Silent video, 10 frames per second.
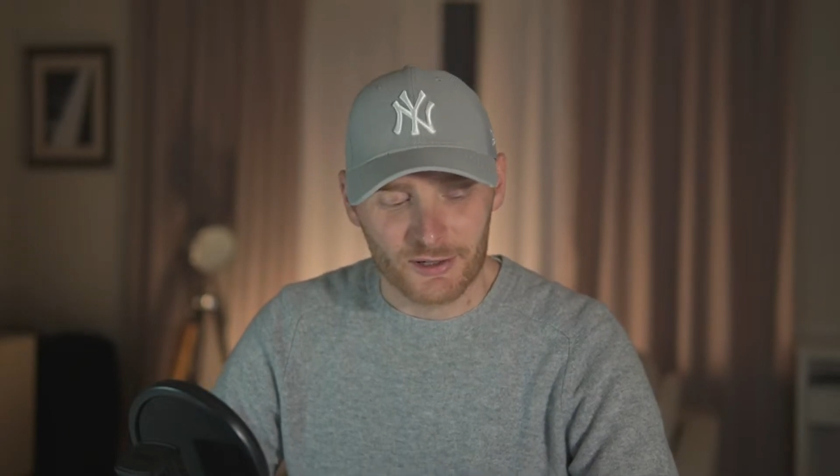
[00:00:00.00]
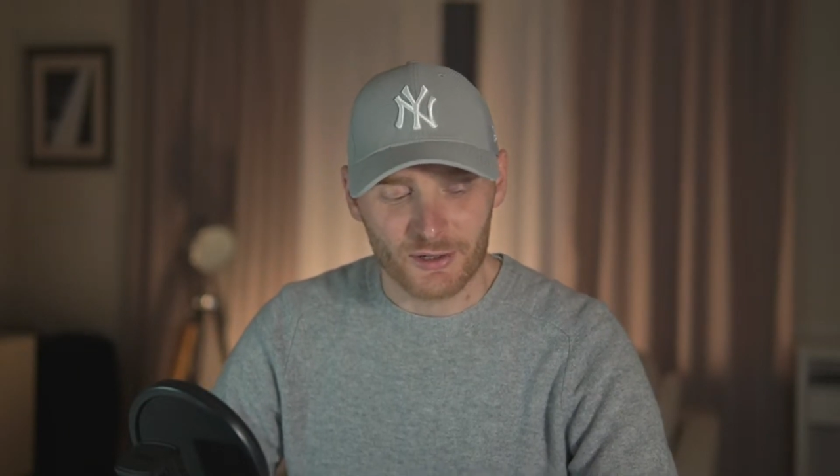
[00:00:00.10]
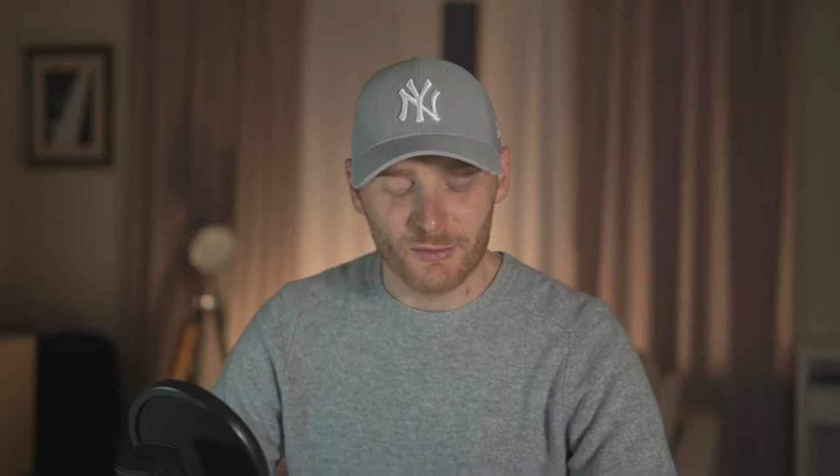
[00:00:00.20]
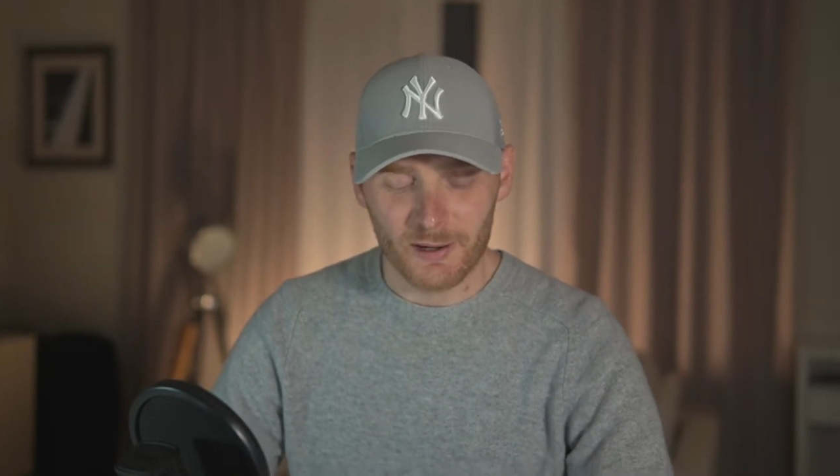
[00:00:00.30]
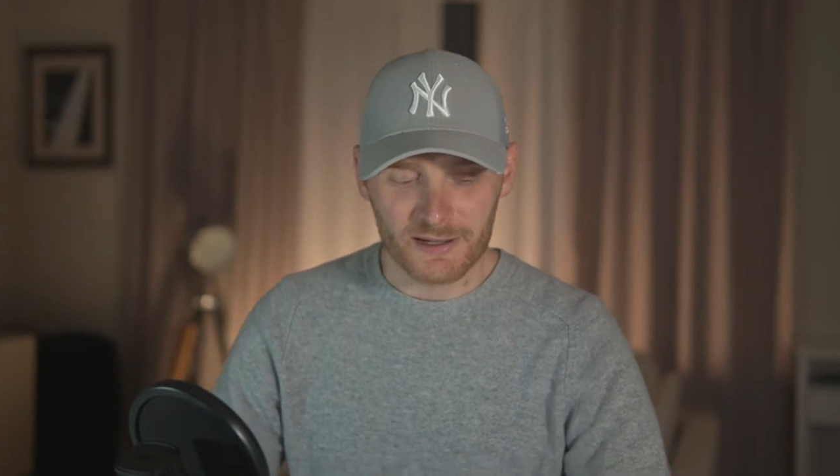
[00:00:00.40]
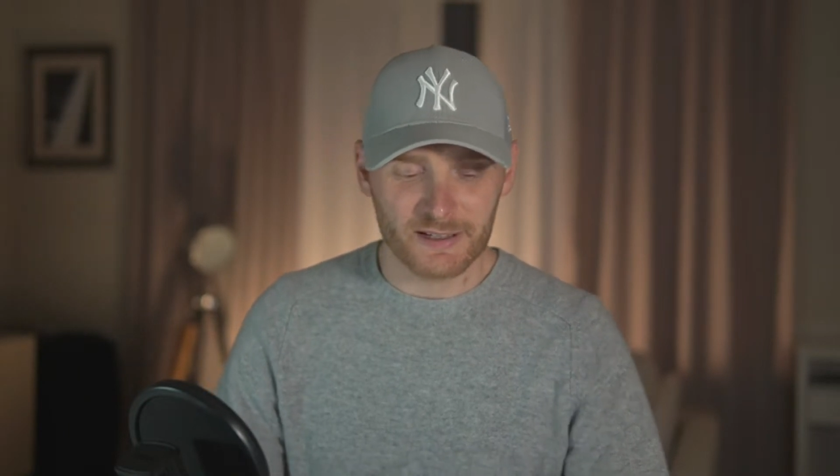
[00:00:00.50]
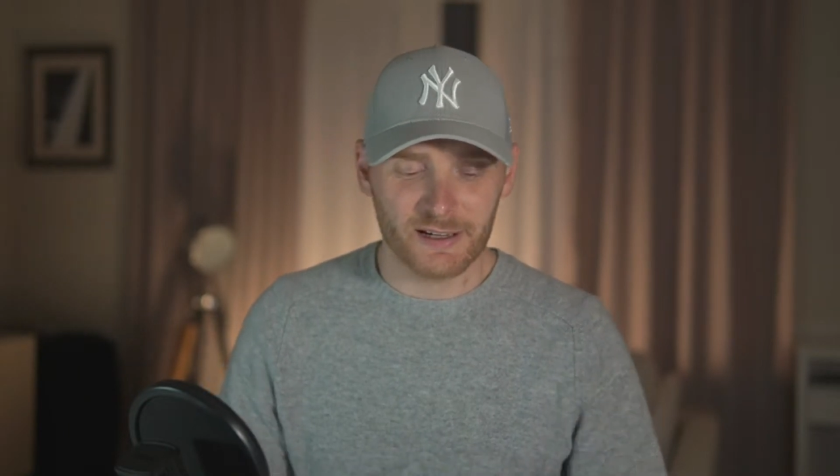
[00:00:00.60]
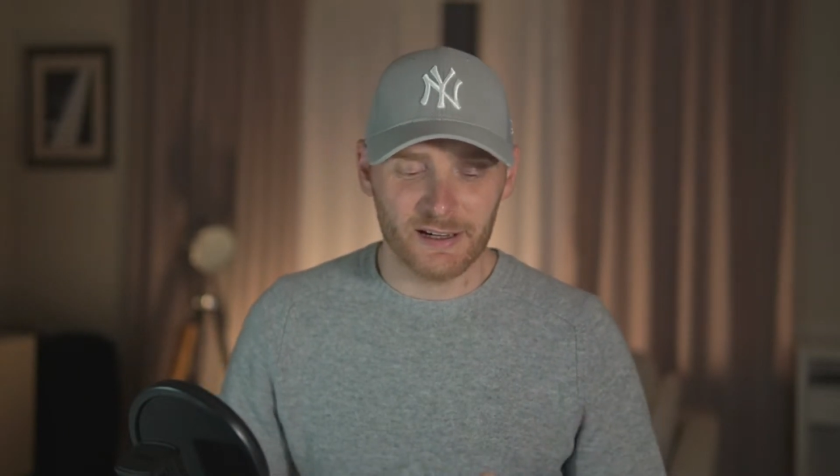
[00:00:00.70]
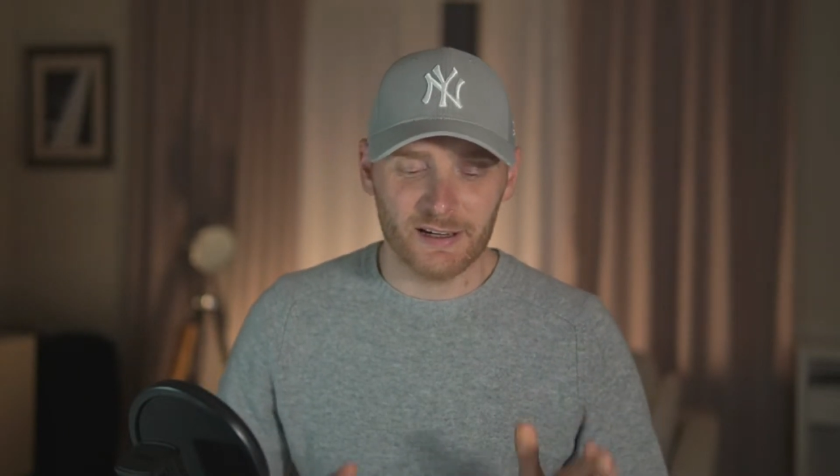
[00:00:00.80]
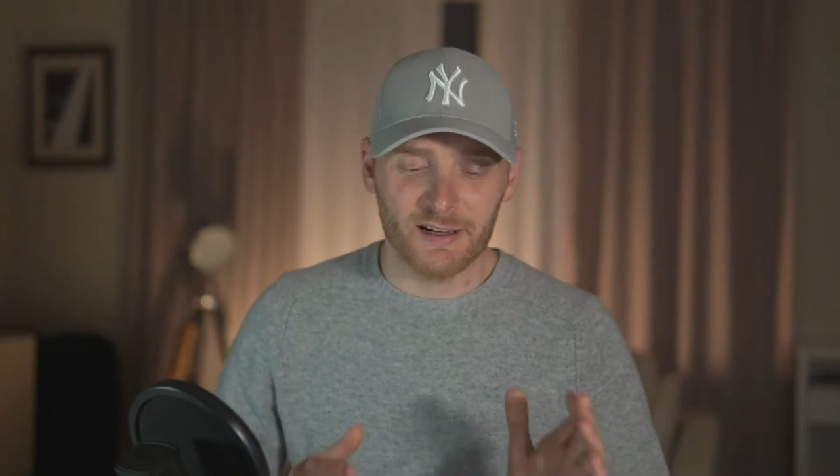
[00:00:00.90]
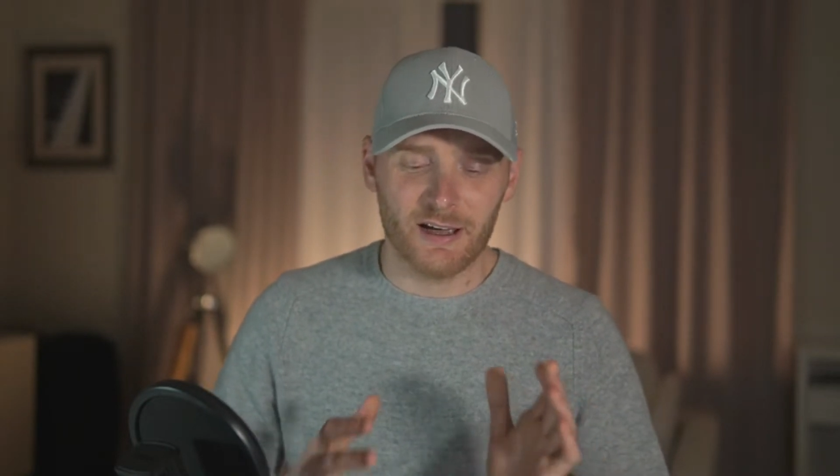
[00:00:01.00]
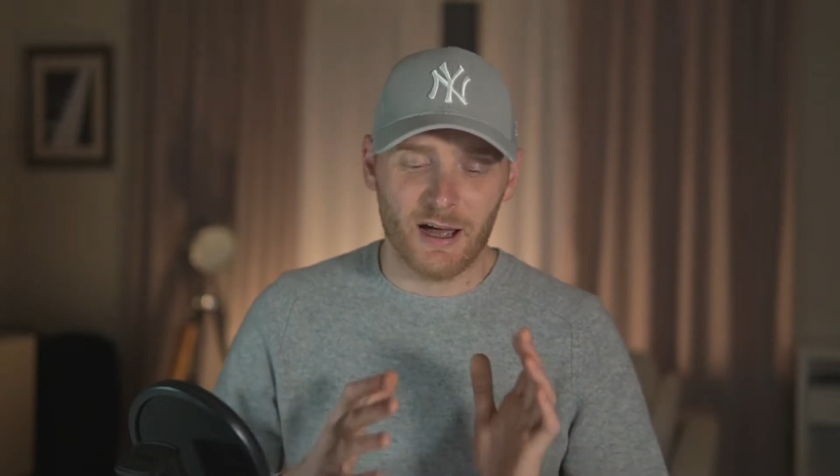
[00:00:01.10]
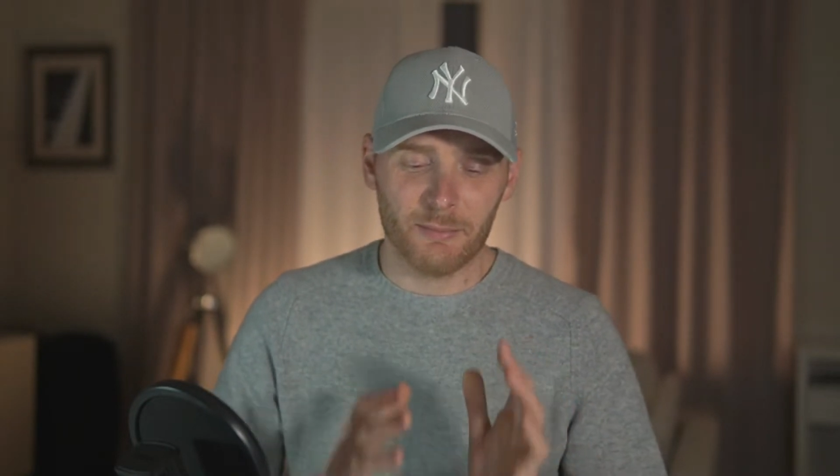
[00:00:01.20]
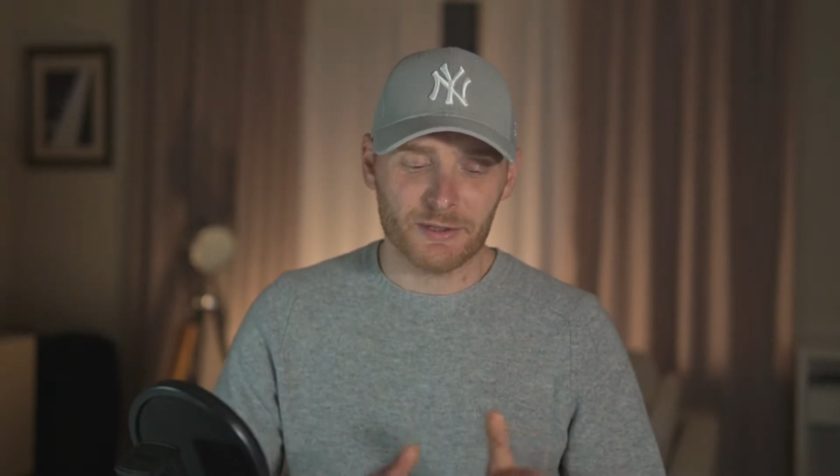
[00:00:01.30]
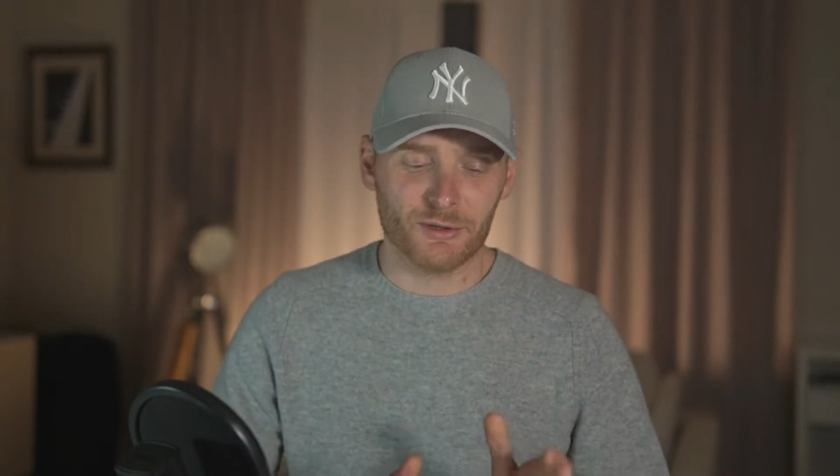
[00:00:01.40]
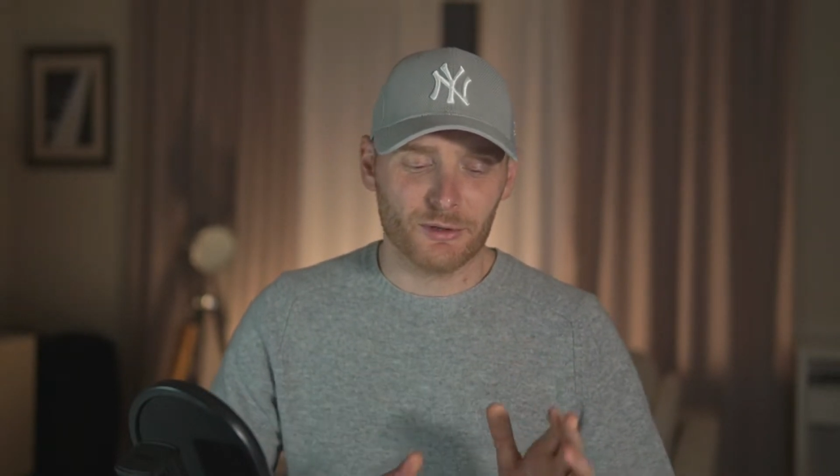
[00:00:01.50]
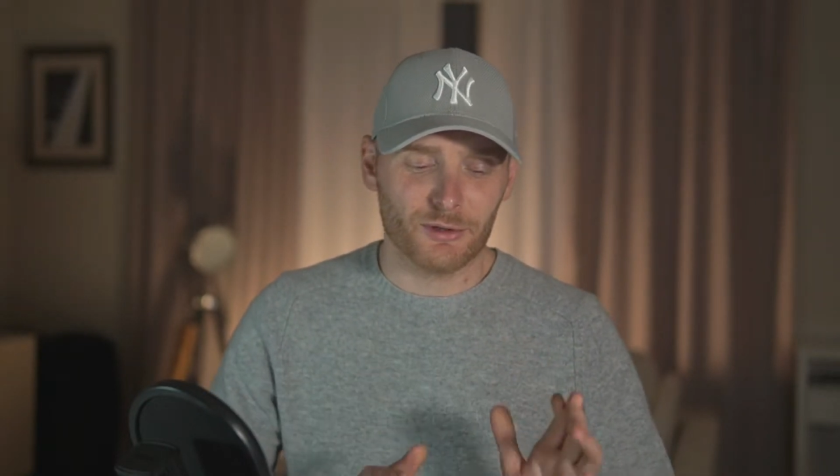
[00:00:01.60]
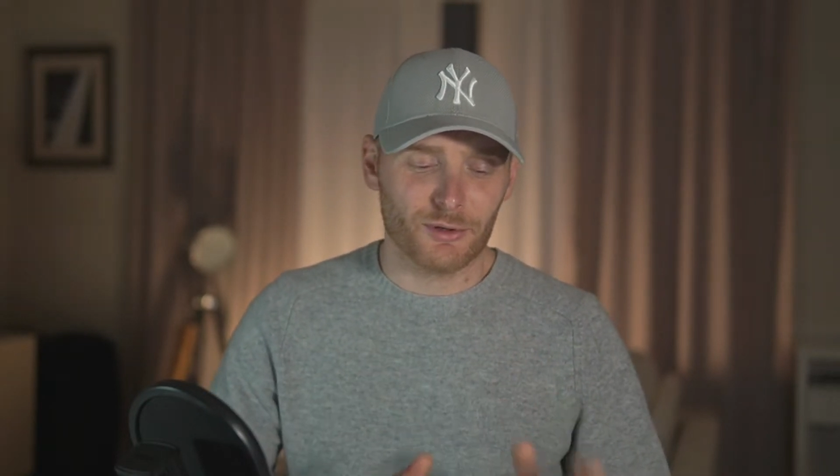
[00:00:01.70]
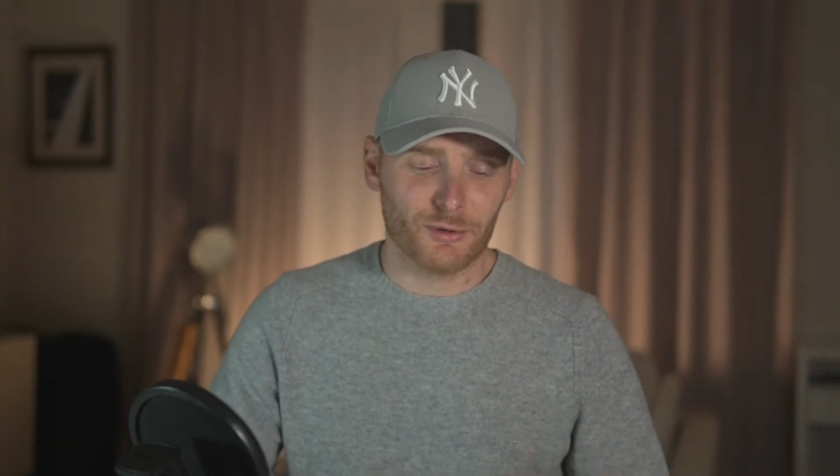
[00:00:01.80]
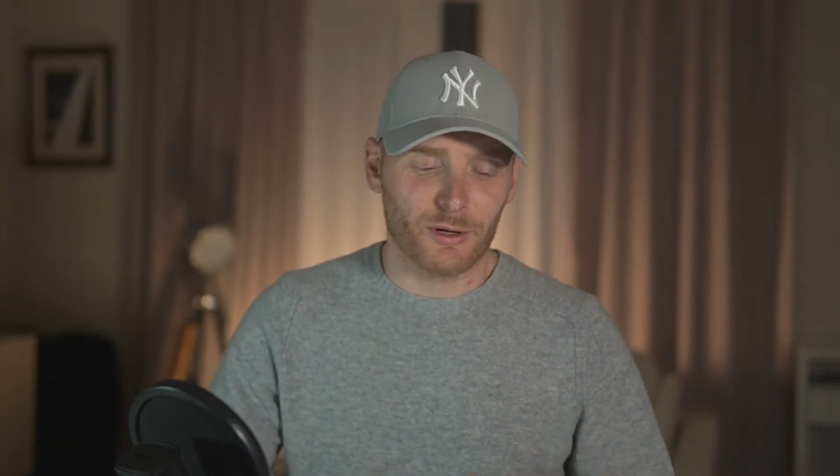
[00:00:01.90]
So basically Amazon
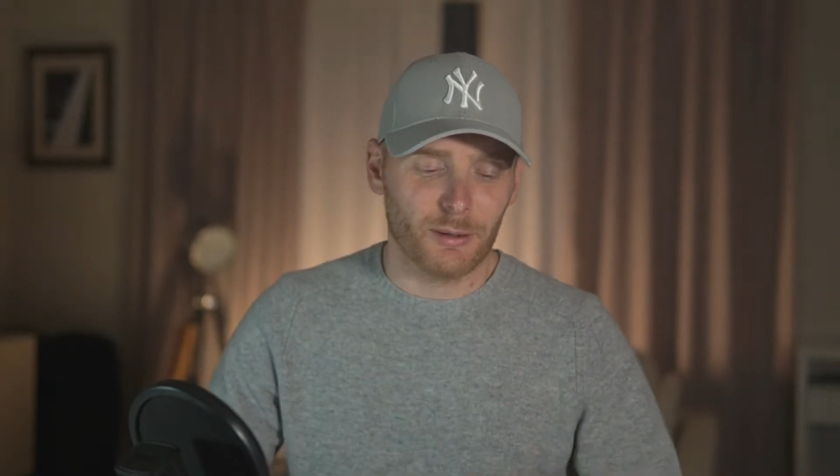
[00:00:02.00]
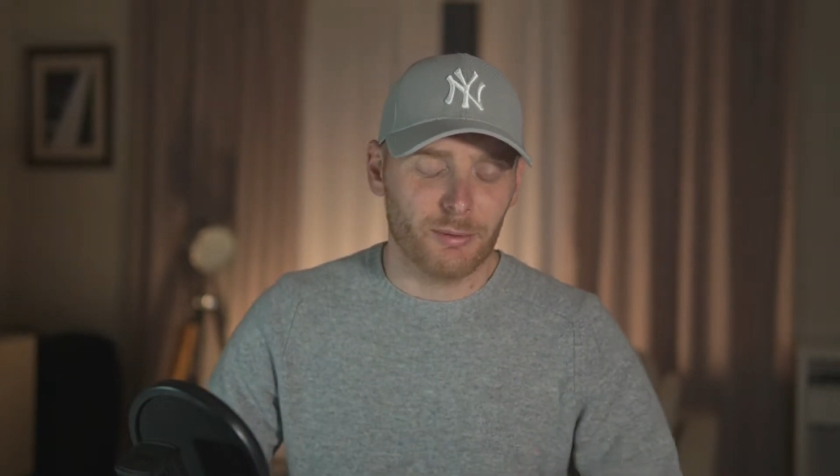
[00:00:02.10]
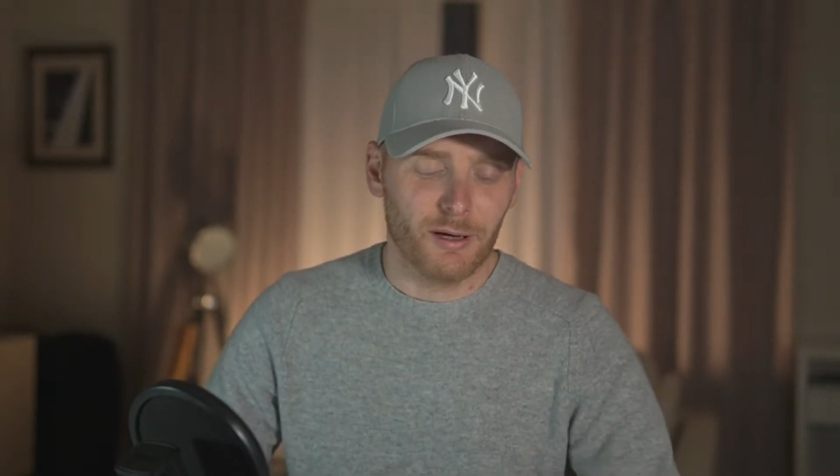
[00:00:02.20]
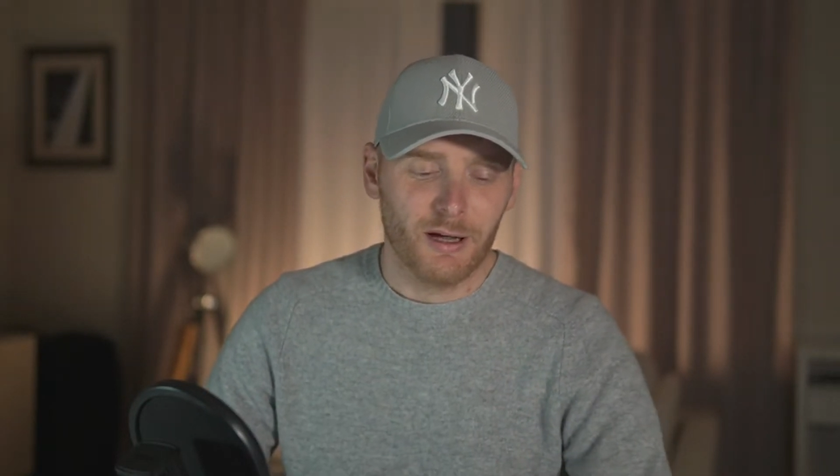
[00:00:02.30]
Europe